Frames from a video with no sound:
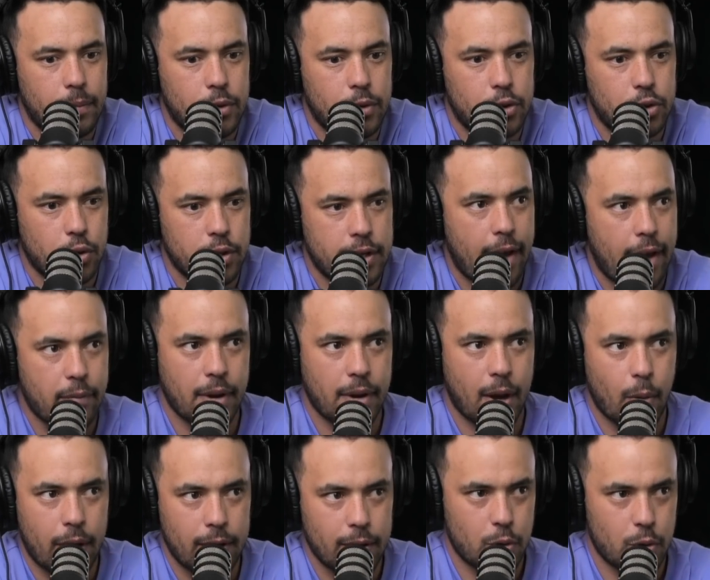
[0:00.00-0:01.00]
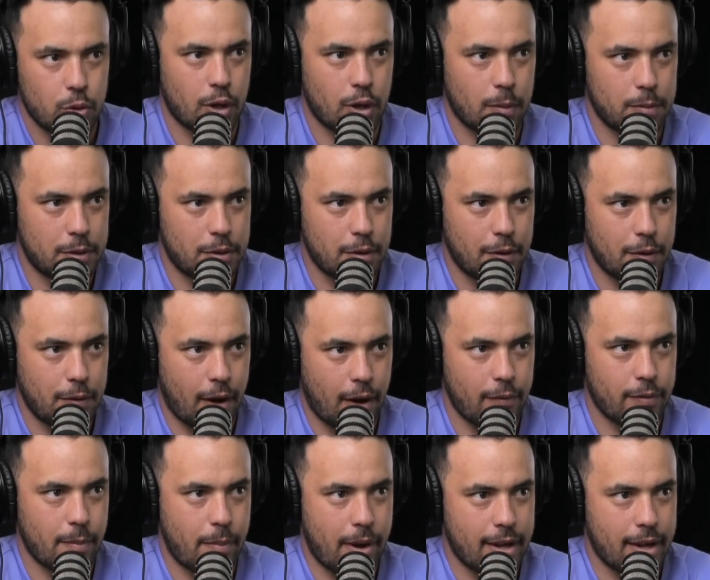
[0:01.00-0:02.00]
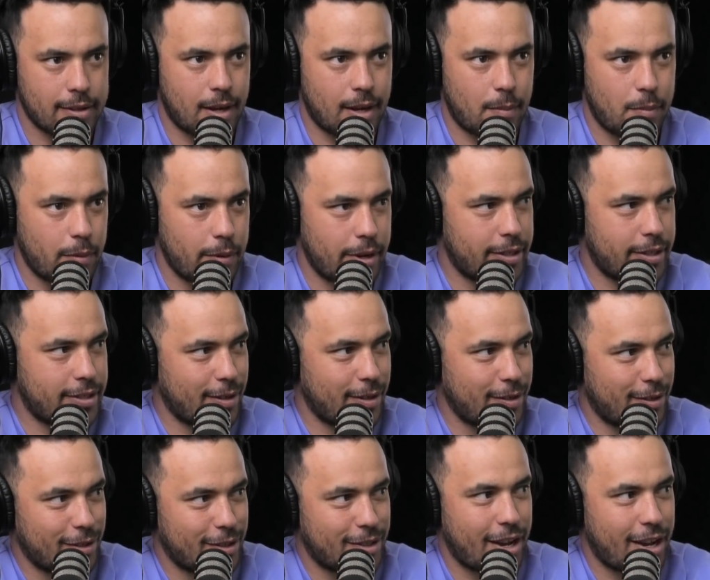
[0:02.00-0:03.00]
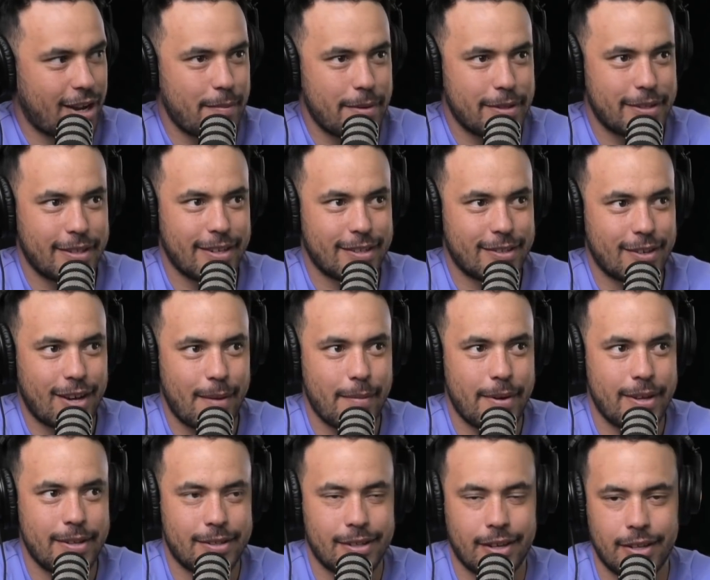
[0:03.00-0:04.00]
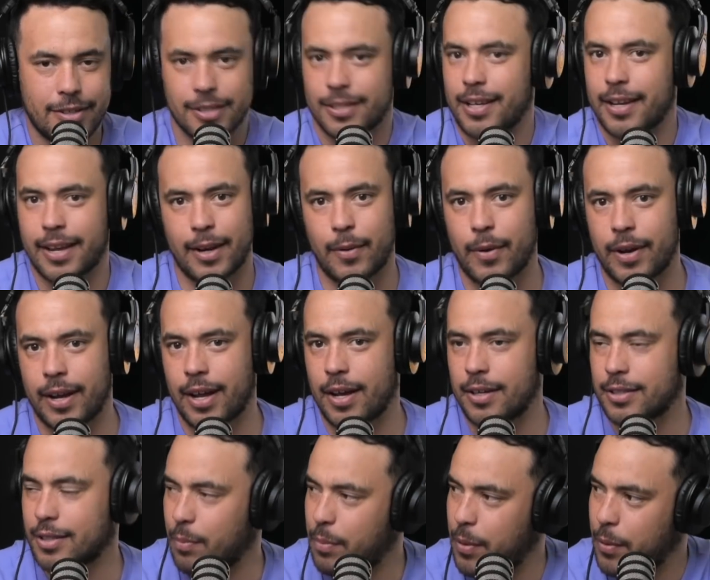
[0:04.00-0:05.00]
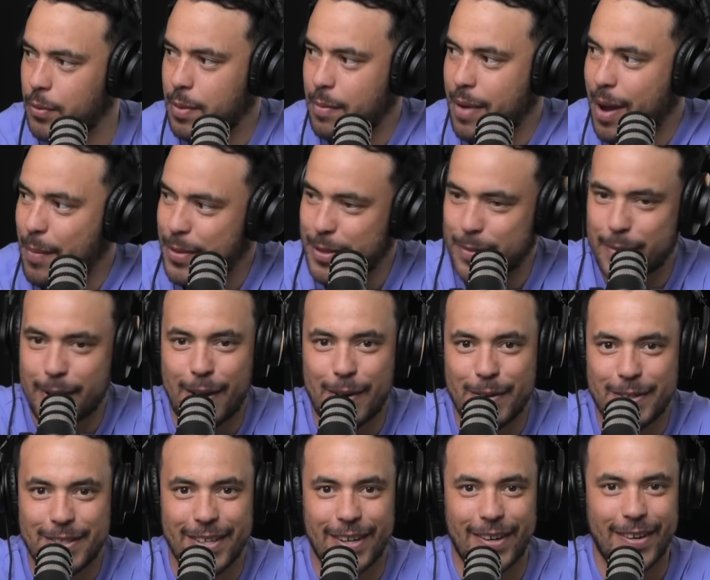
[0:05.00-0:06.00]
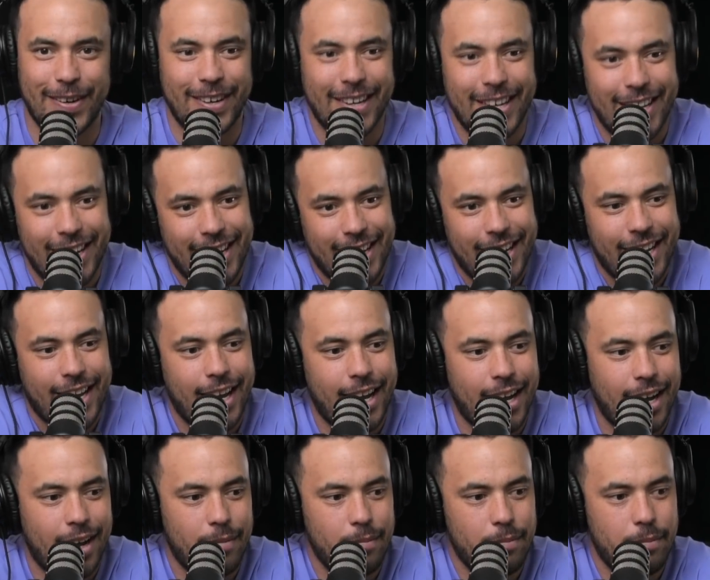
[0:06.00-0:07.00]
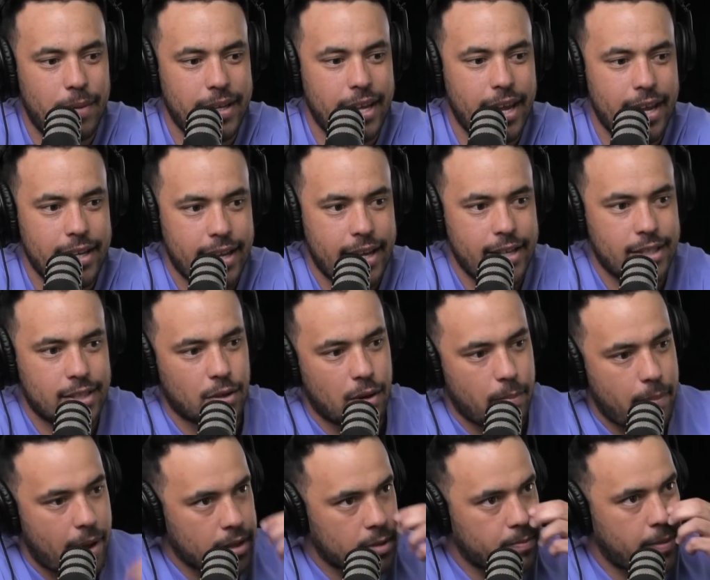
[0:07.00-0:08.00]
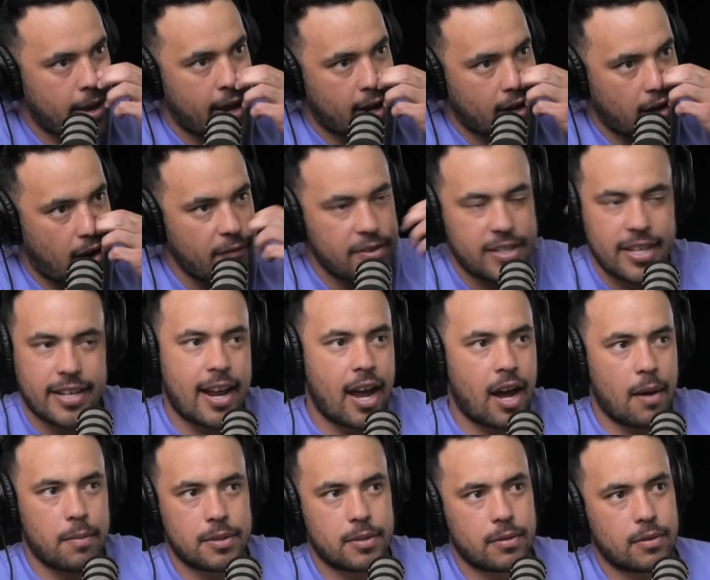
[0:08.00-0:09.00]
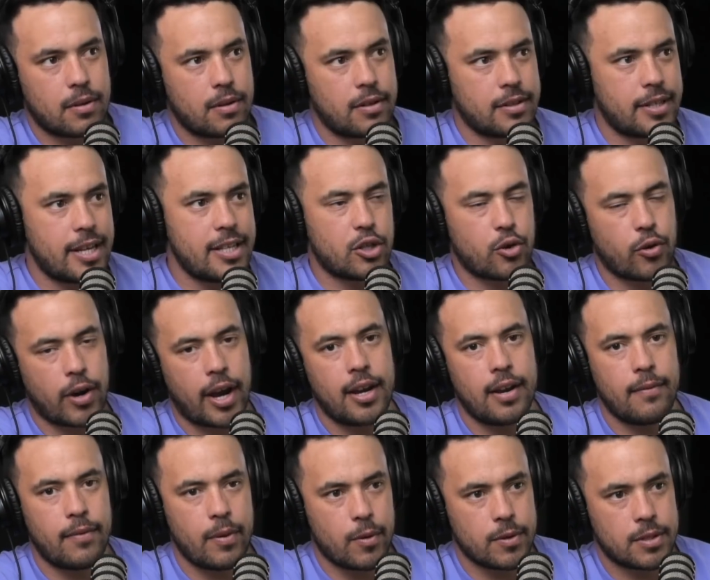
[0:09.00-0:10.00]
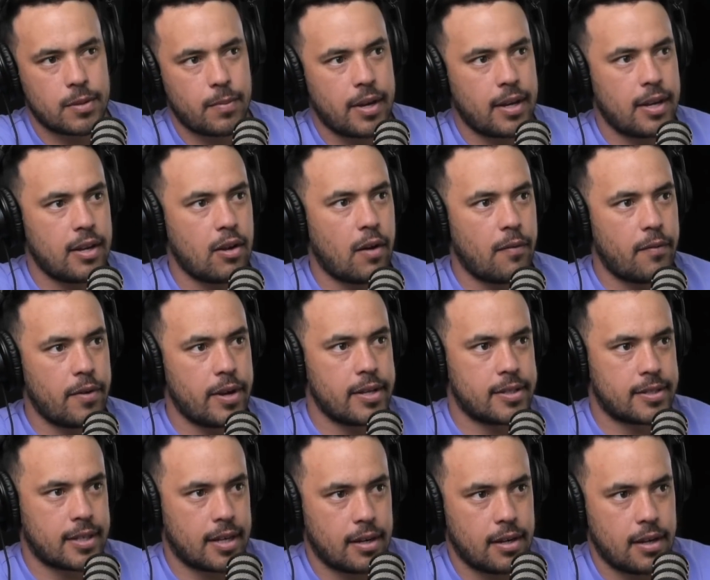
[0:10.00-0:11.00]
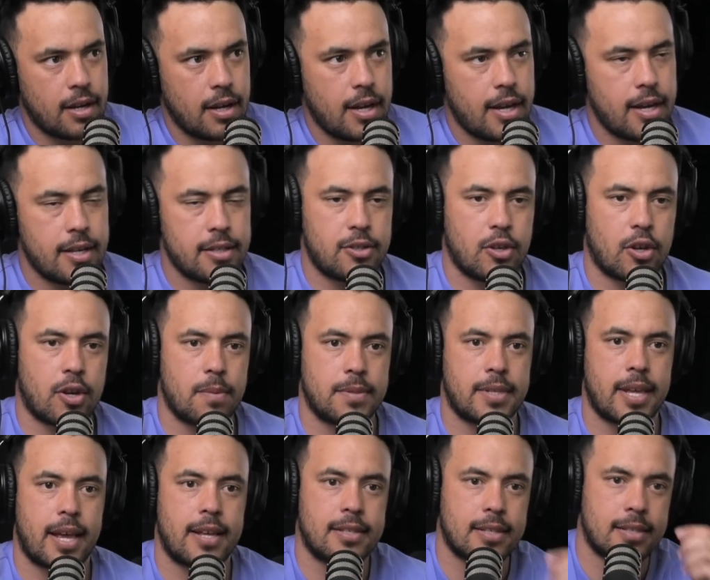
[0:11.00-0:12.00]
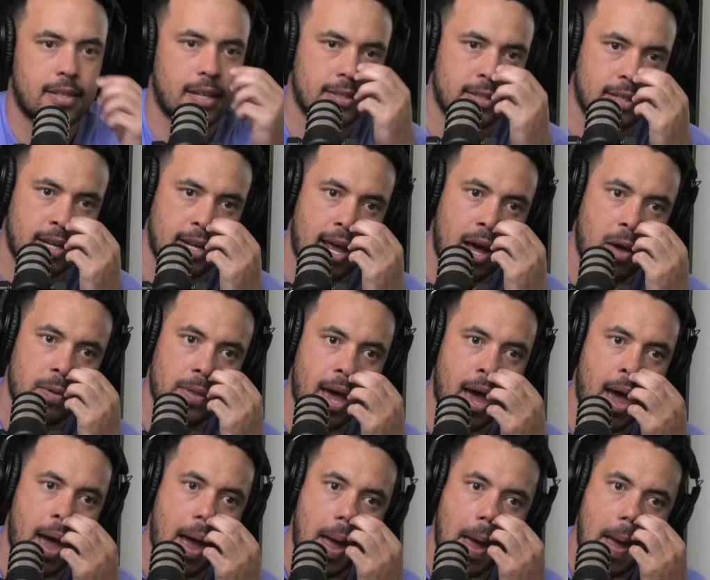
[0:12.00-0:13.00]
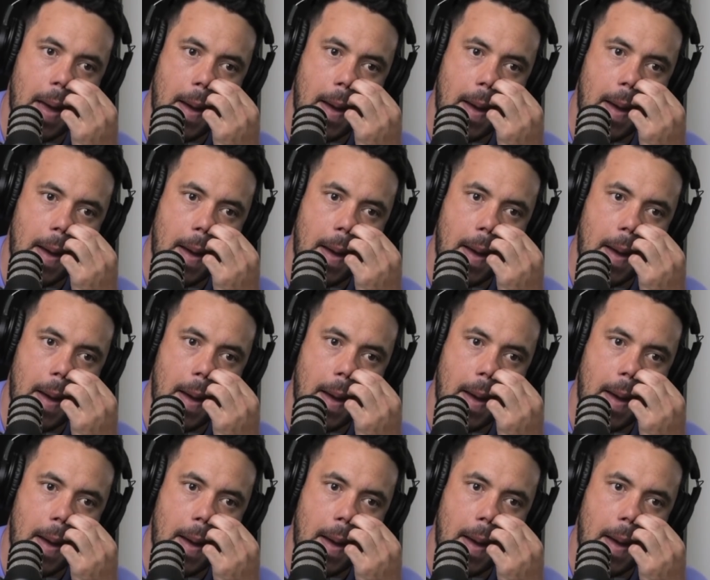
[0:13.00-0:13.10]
Sort of gave him like one little job to do over the past couple of weeks, and it's kind of missing assignment. So just like anyone else, I'll pull them up as well. So, but yeah, he's sort of bounced back. Obviously, it helps because he's creative. He wants to be in the office, and his circumstances doesn't allow that.